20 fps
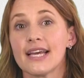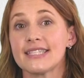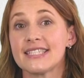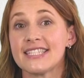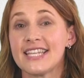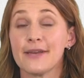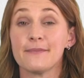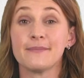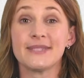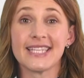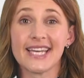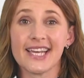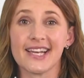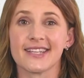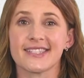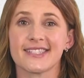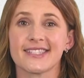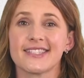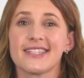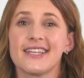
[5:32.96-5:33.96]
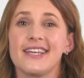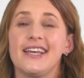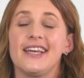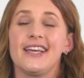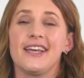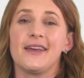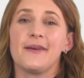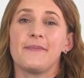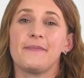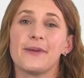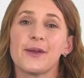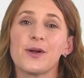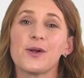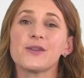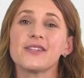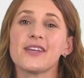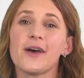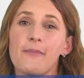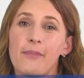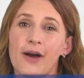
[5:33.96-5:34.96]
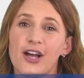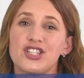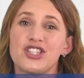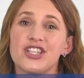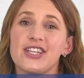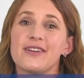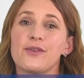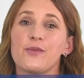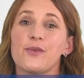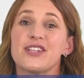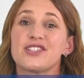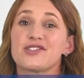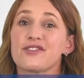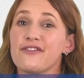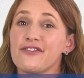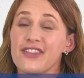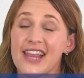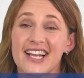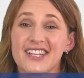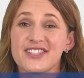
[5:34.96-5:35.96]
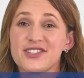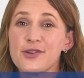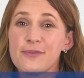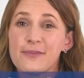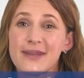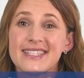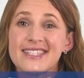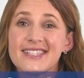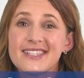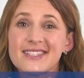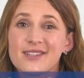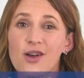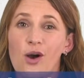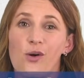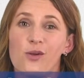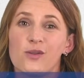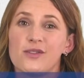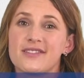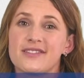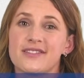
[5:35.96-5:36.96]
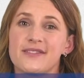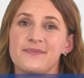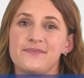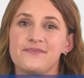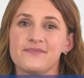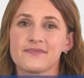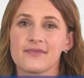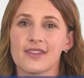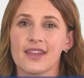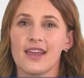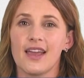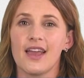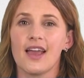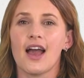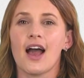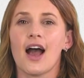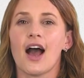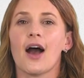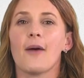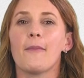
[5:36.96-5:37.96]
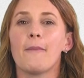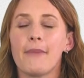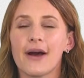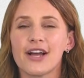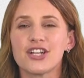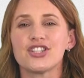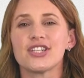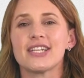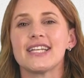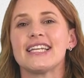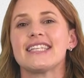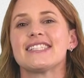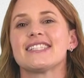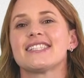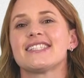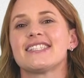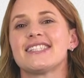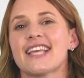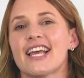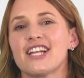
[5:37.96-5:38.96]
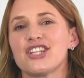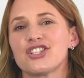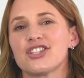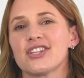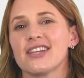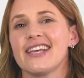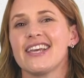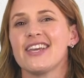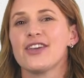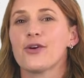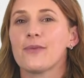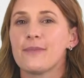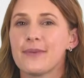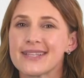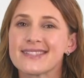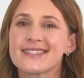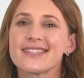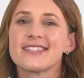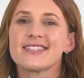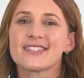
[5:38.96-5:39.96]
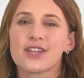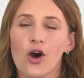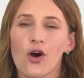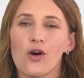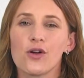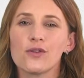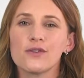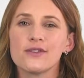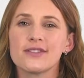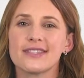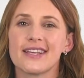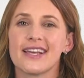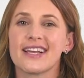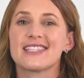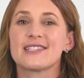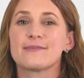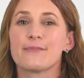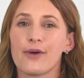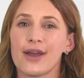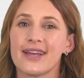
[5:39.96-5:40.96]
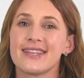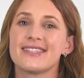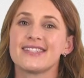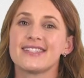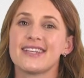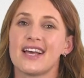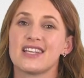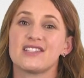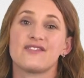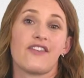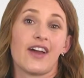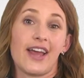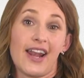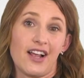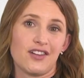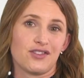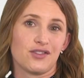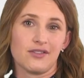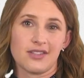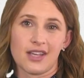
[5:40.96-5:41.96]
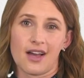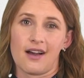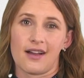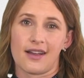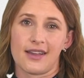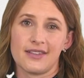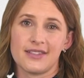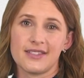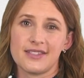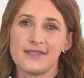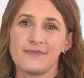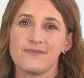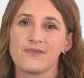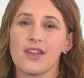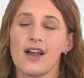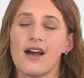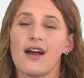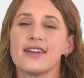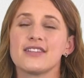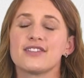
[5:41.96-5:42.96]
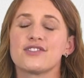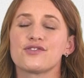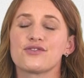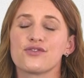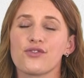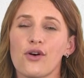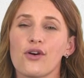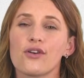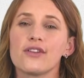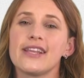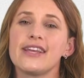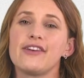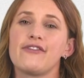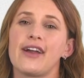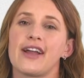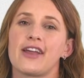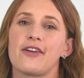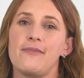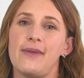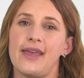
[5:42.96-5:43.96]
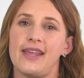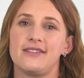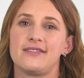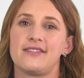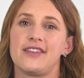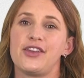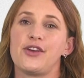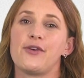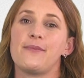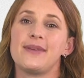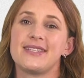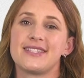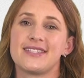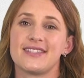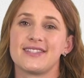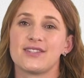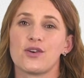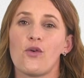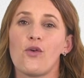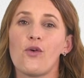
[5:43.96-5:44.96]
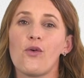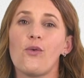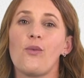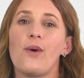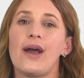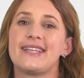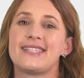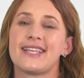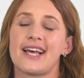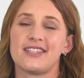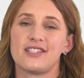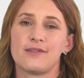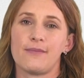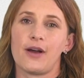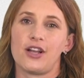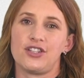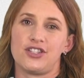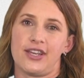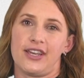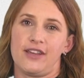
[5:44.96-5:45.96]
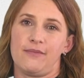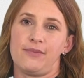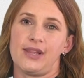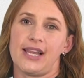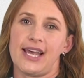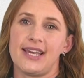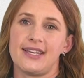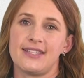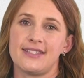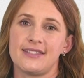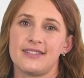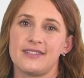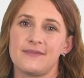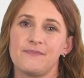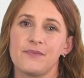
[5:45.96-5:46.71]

Tip 6, build a budget which reflects your business goals. A budget is essentially your business goals expressed as financial targets. I strongly recommend that your business always has a budget in place.